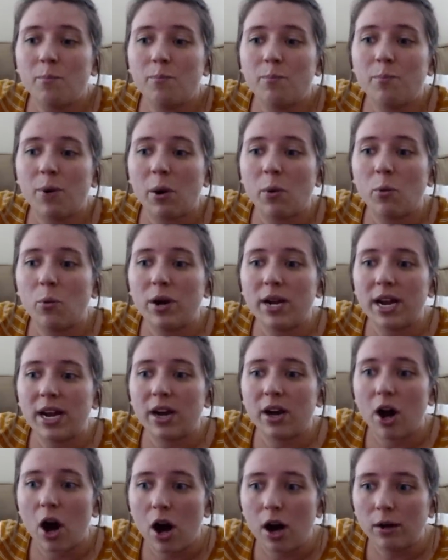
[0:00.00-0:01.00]
But when
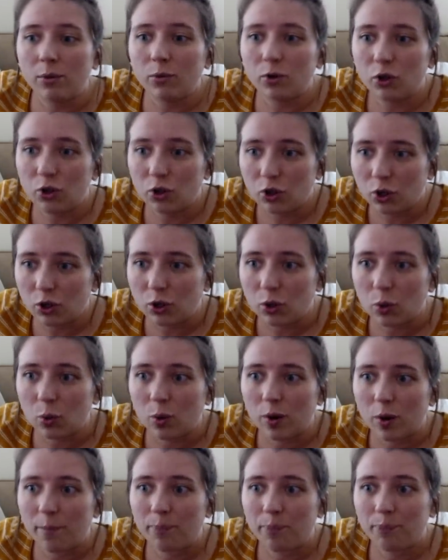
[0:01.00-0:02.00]
it comes
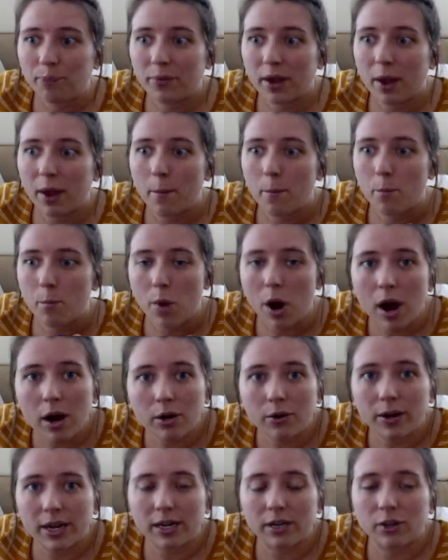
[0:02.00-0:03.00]
to
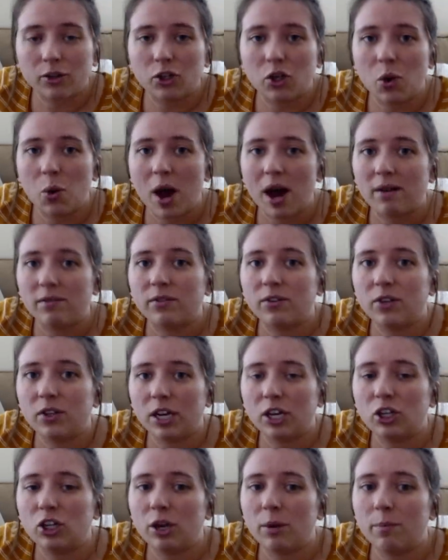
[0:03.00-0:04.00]
moderators who have
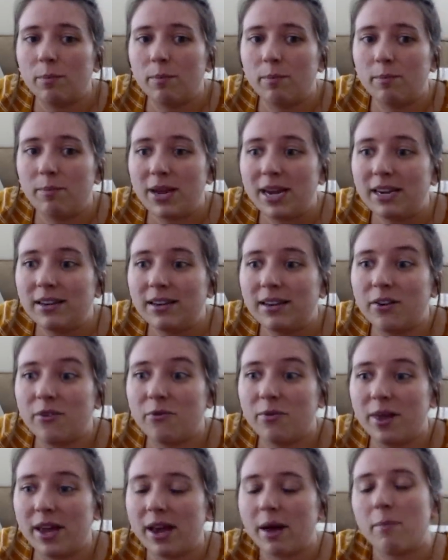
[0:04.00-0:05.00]
such a piece of,
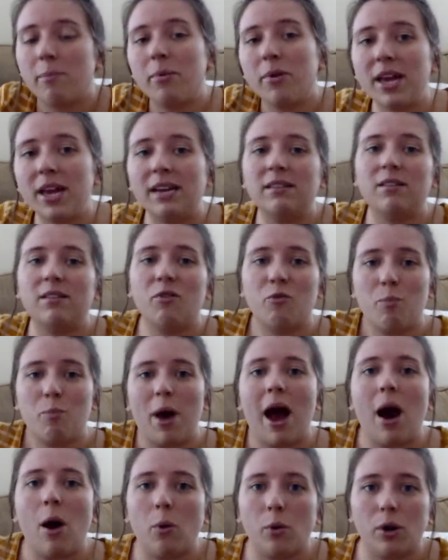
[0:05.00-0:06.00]
like a place of
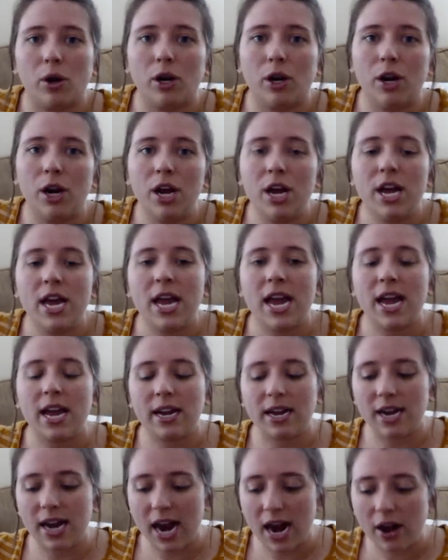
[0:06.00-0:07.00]
power
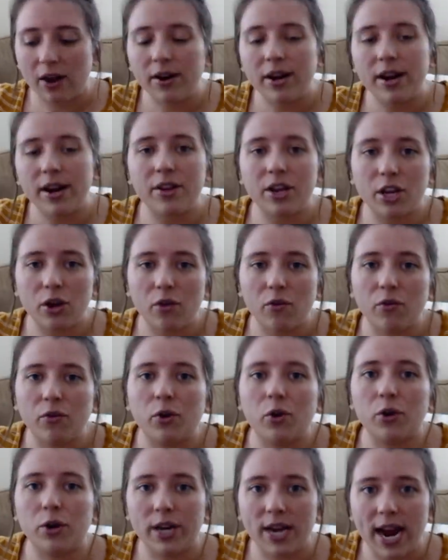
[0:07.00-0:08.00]
in an area that you've
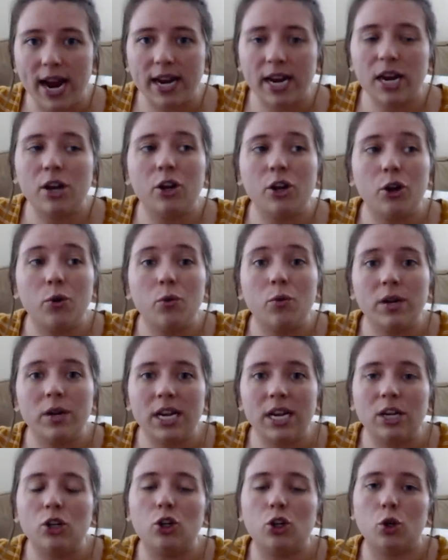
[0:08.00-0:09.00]
created, you
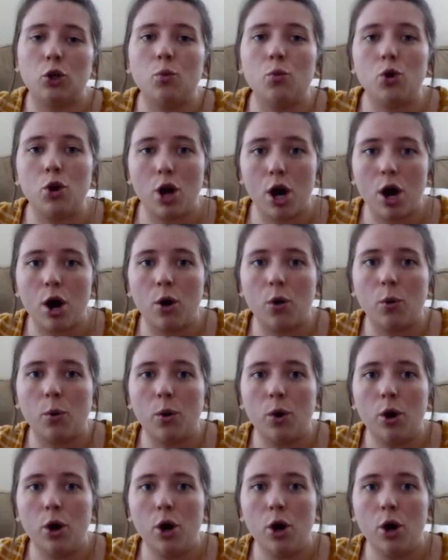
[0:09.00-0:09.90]
need to know